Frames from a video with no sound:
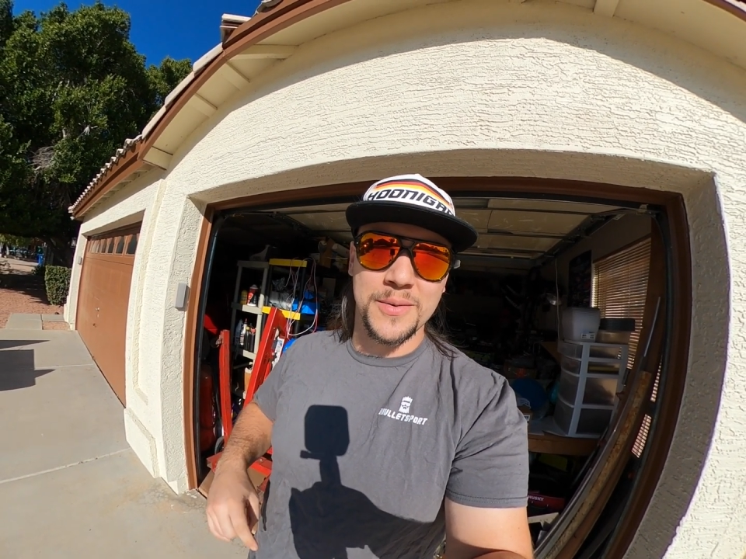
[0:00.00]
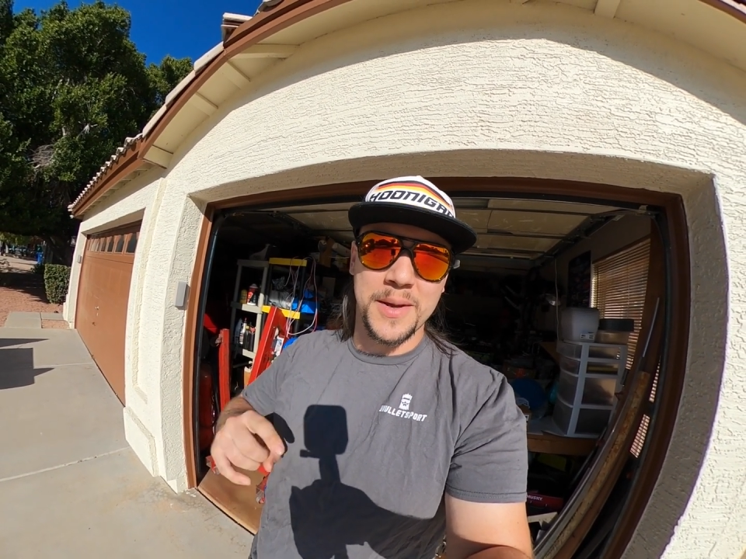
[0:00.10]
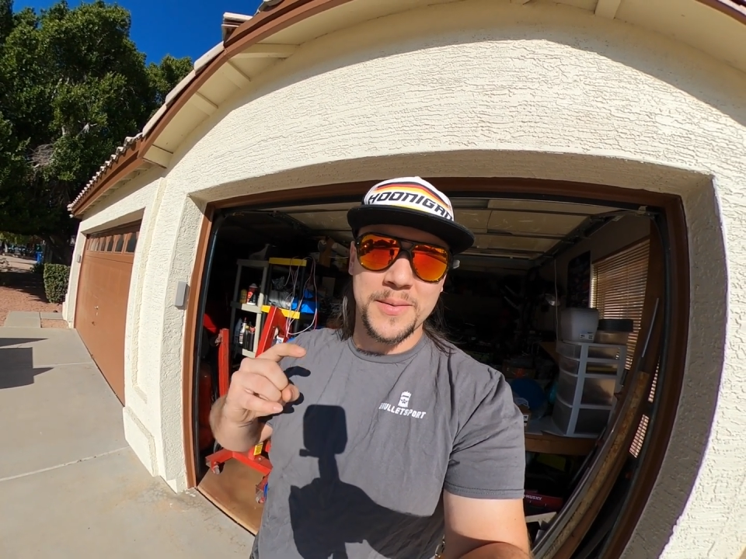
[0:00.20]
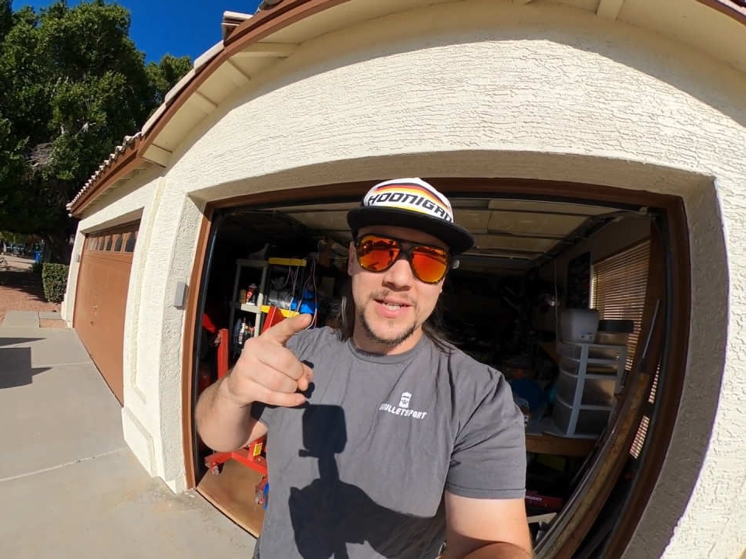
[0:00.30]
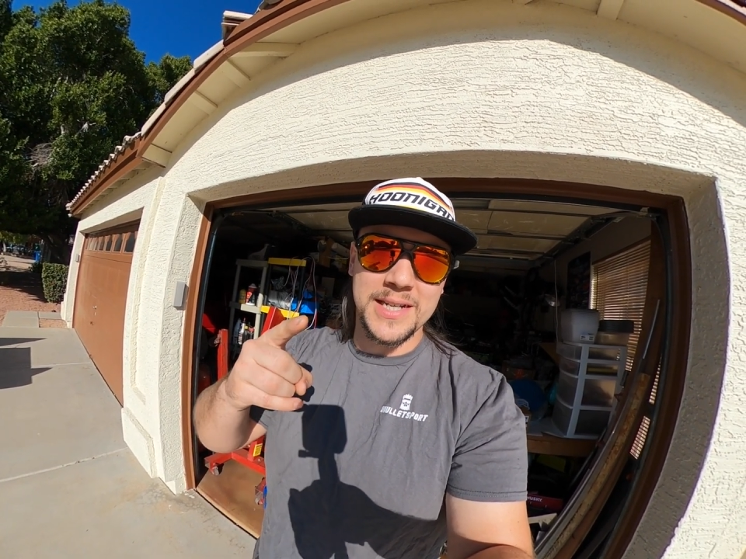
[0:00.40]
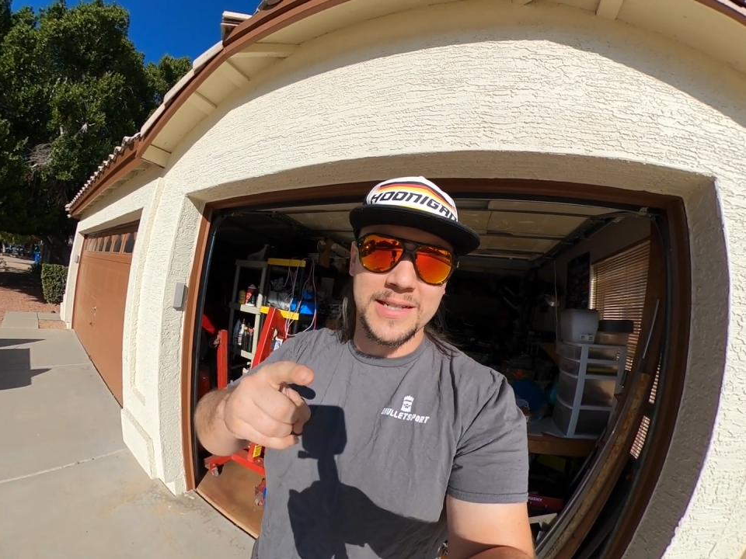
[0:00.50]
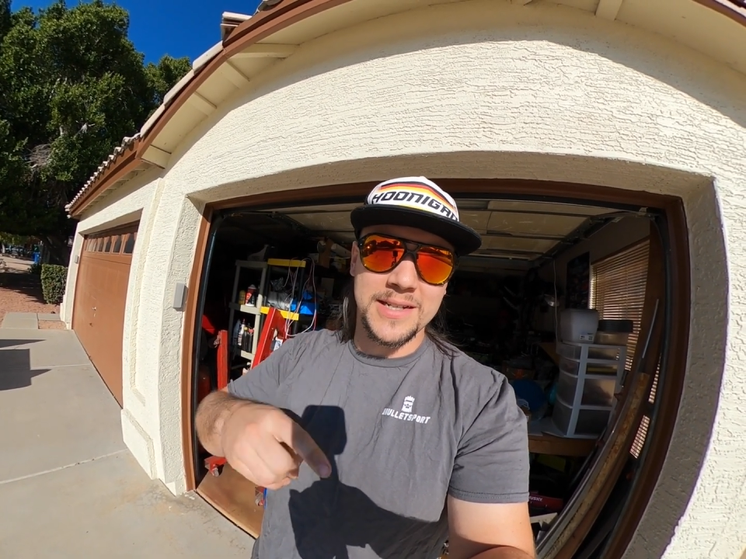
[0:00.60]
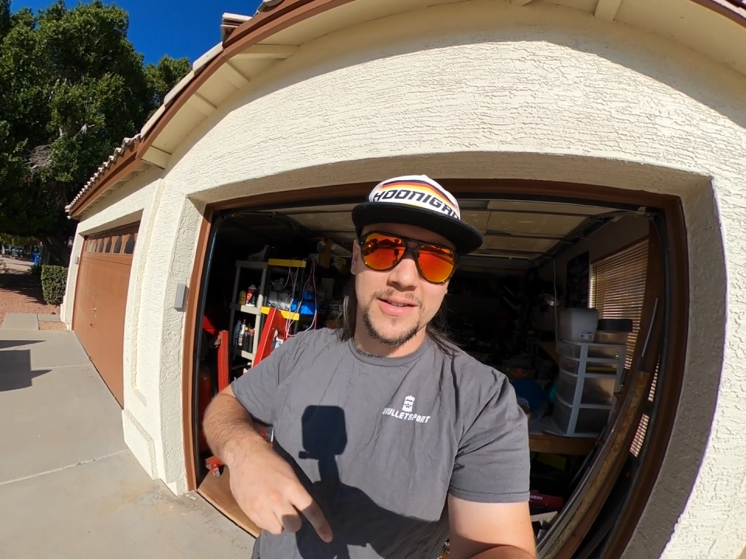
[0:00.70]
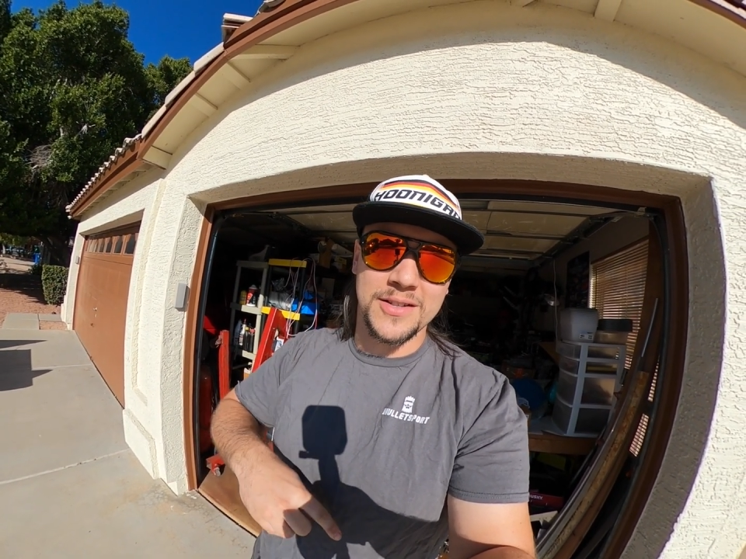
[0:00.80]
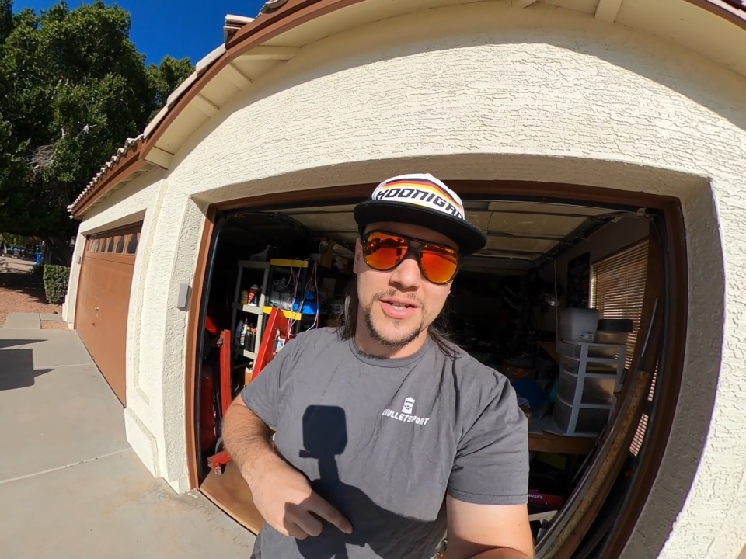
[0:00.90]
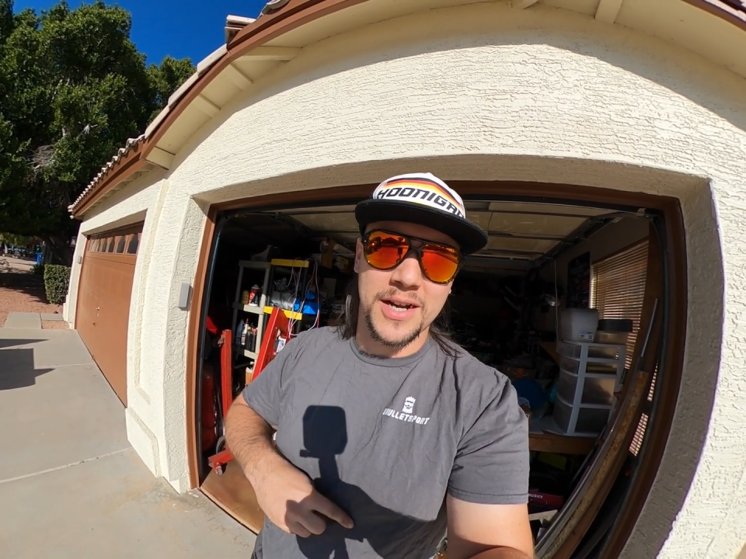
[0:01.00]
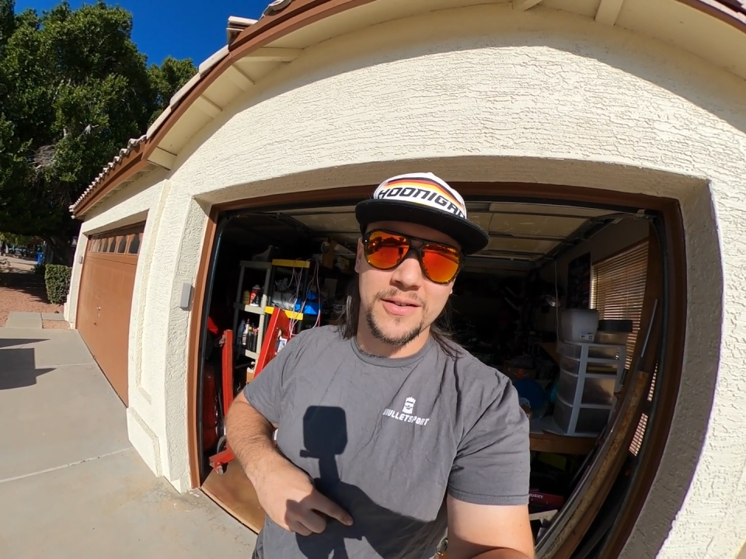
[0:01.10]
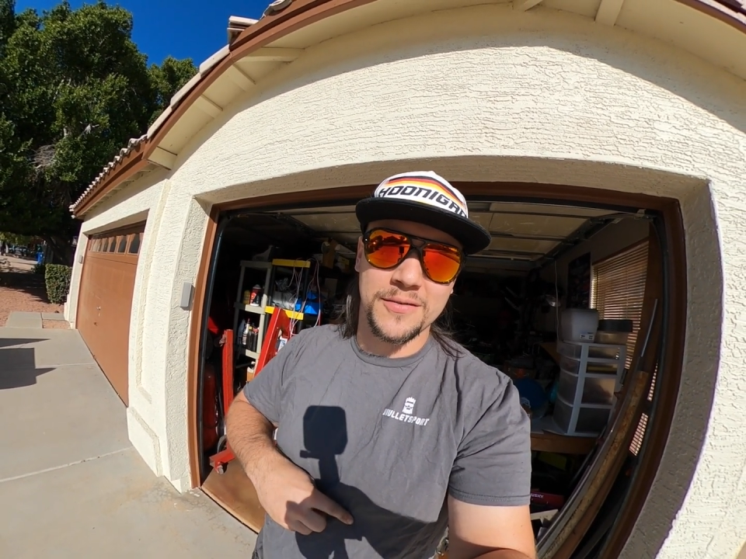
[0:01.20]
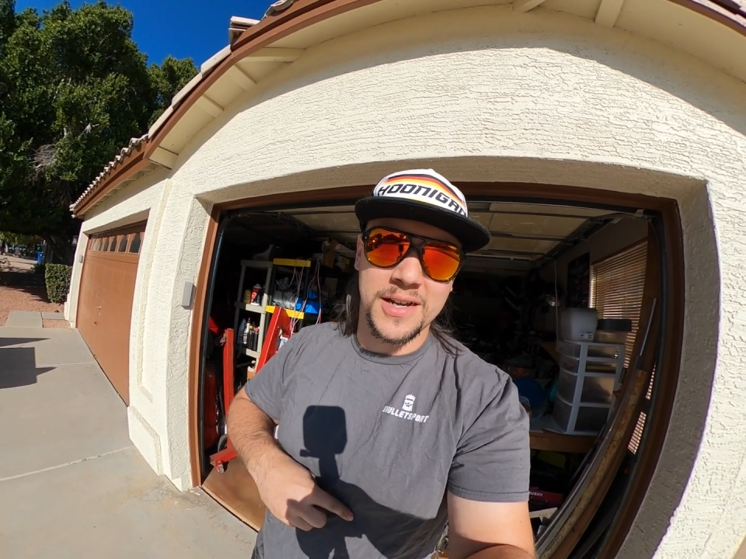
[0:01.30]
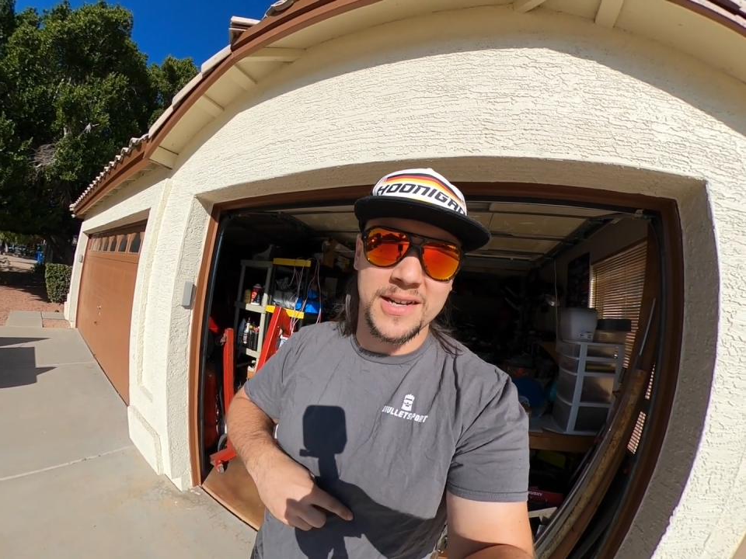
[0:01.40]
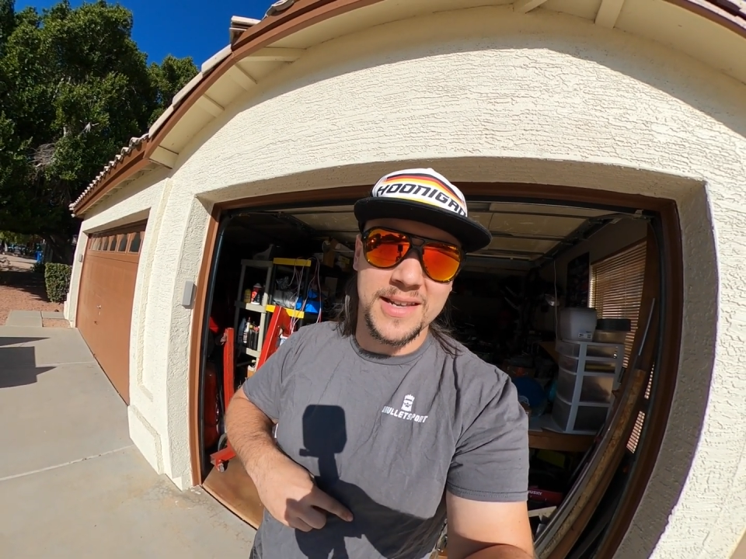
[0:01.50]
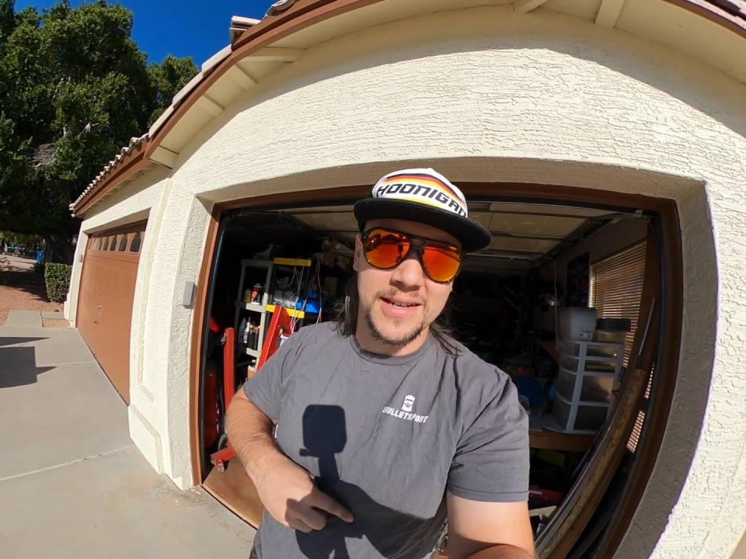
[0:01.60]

and maybe tease it on this channel if you guys